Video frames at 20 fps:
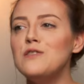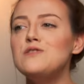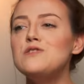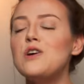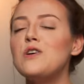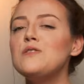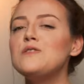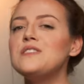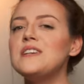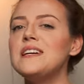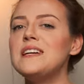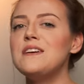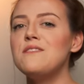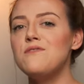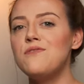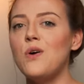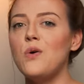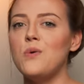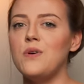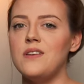Don't take it
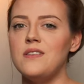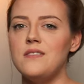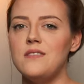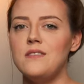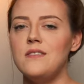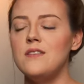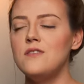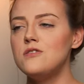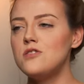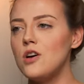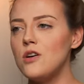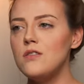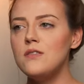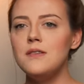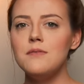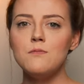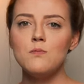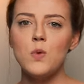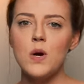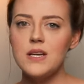forwards.
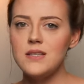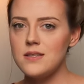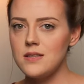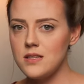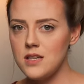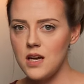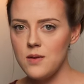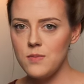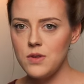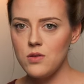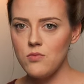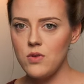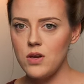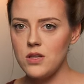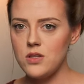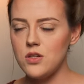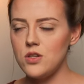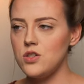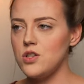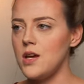Don't waste the time with the
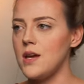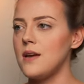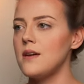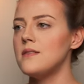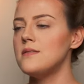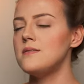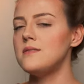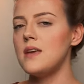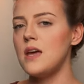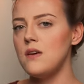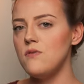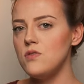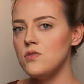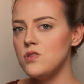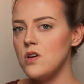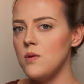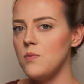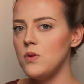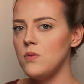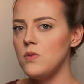retouching. Save your
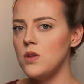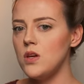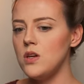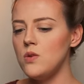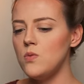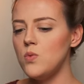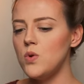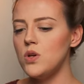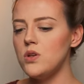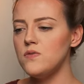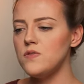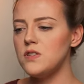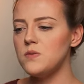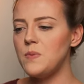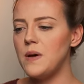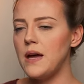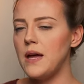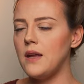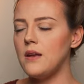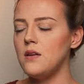time that you would have
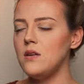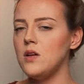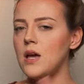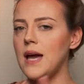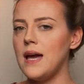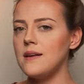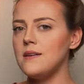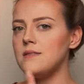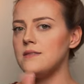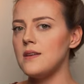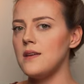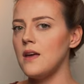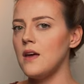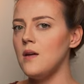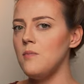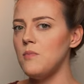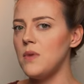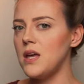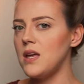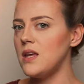spent editing
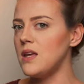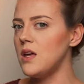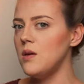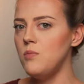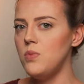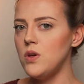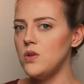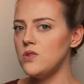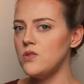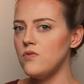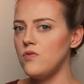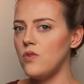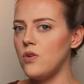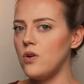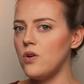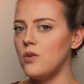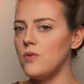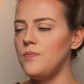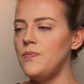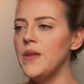it, making it
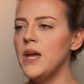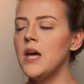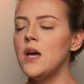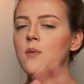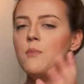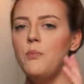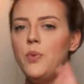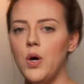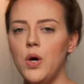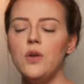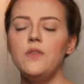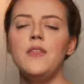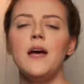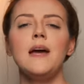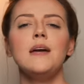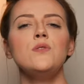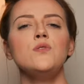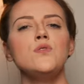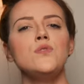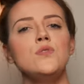beautiful. Put
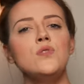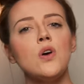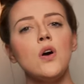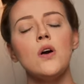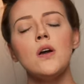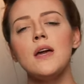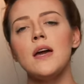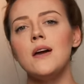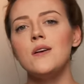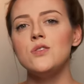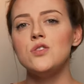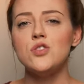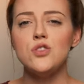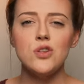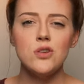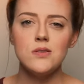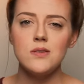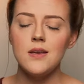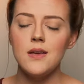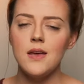that into going out and
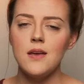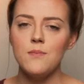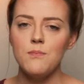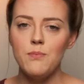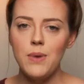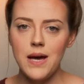shooting it